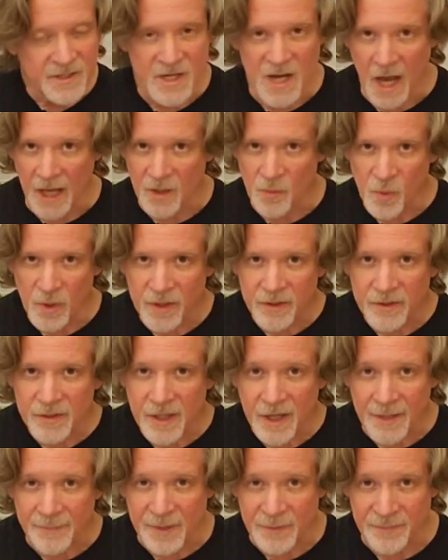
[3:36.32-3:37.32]
not aware
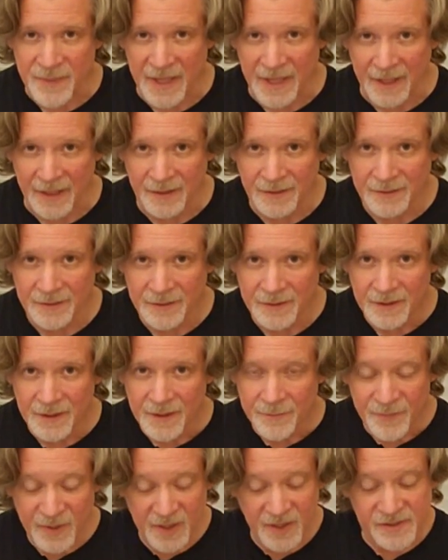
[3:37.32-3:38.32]
that I'm in pain,
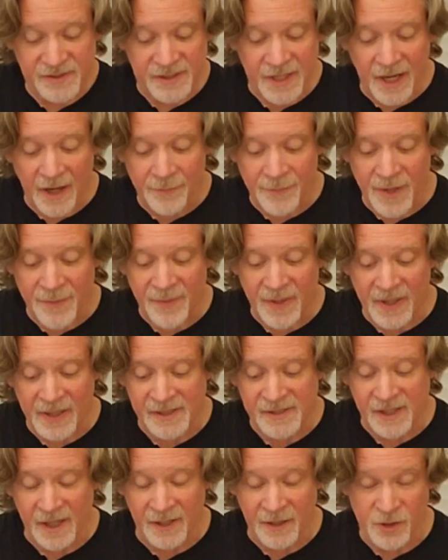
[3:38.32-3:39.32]
because now my
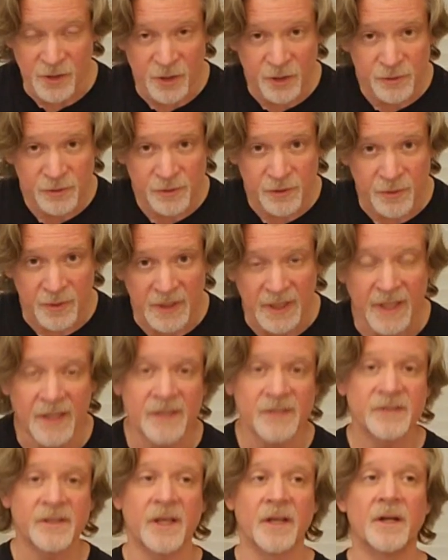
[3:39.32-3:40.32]
body's gotten used to it and
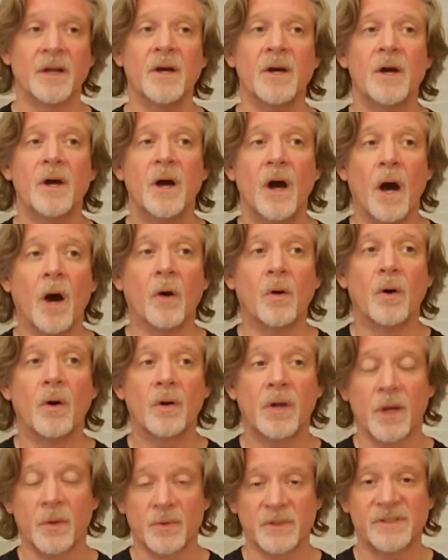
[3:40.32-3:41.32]
it said, oh,
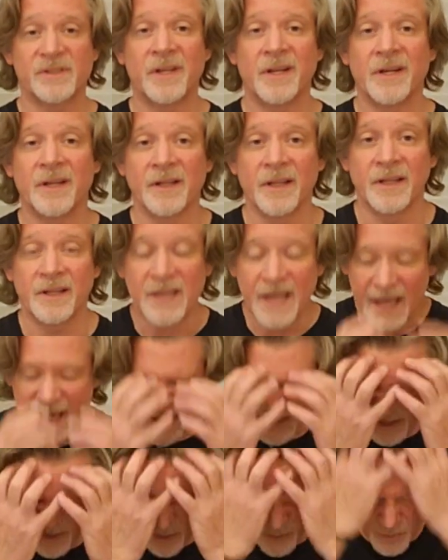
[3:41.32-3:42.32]
okay, we're standing like
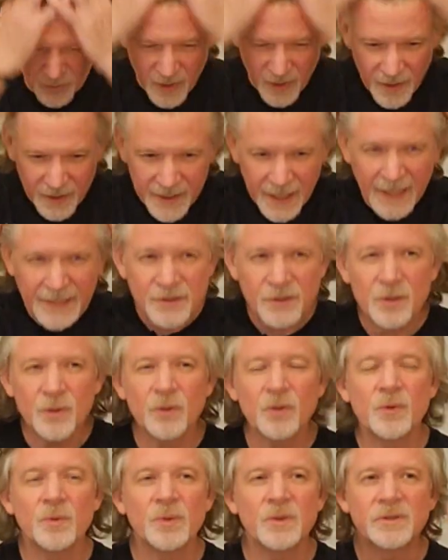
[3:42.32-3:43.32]
that, so that's
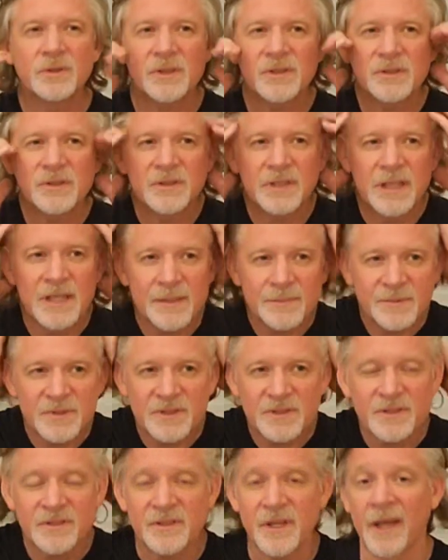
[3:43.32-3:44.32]
cool, we'll just keep
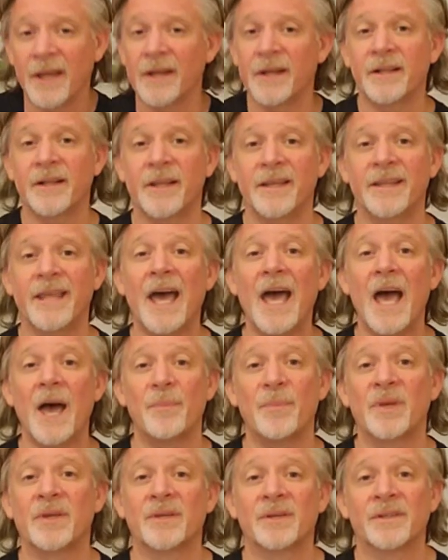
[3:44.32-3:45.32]
standing like
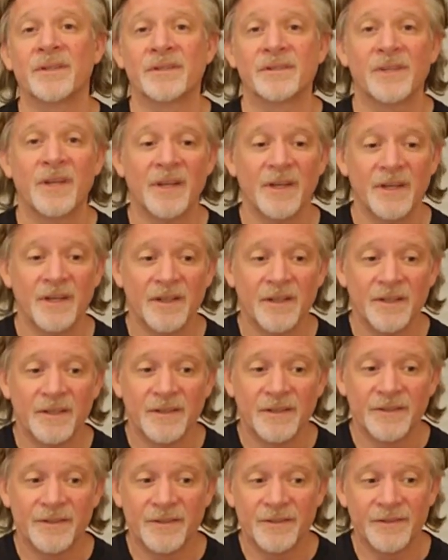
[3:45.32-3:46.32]
that because
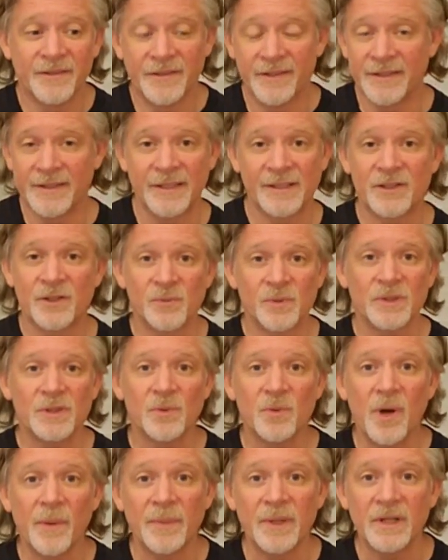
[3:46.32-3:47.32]
this is what
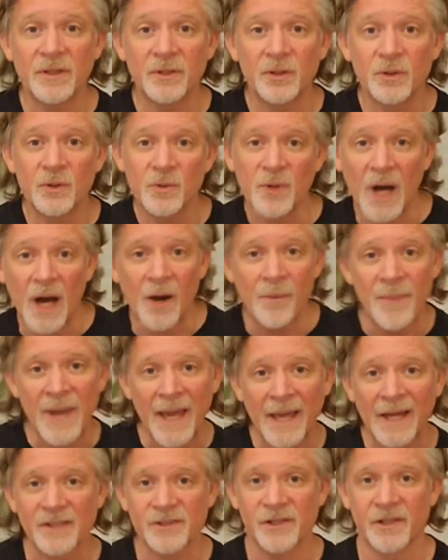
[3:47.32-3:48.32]
you want me to do, I'll
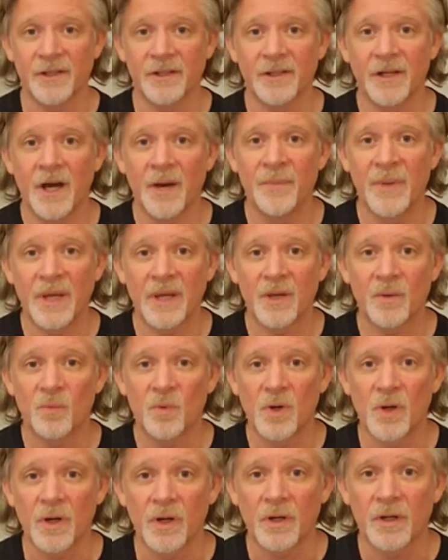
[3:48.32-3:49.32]
manage it, I'll make it
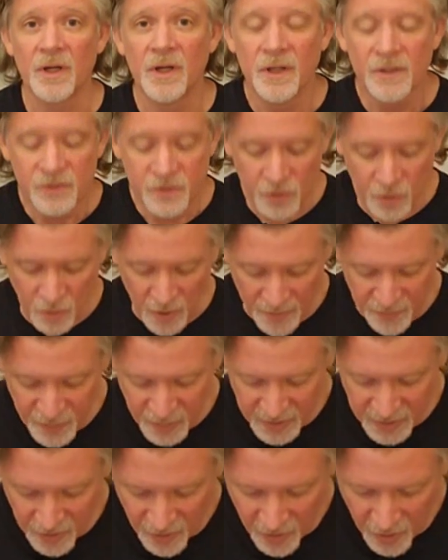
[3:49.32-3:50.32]
work. So I'm
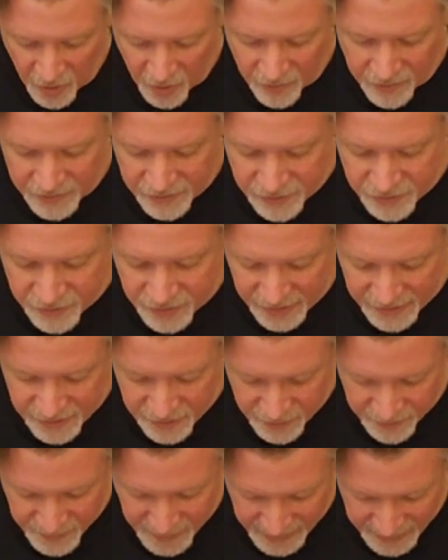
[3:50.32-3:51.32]
putting all this stress
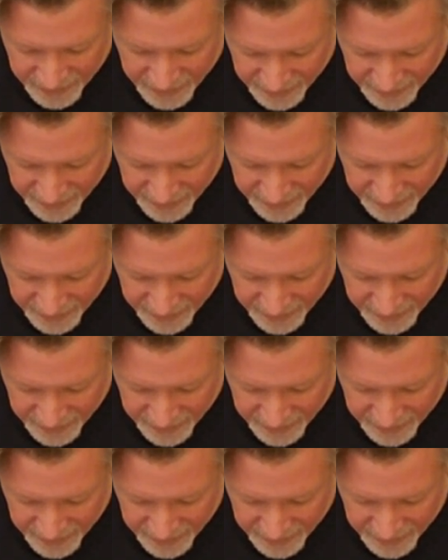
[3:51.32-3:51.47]
on my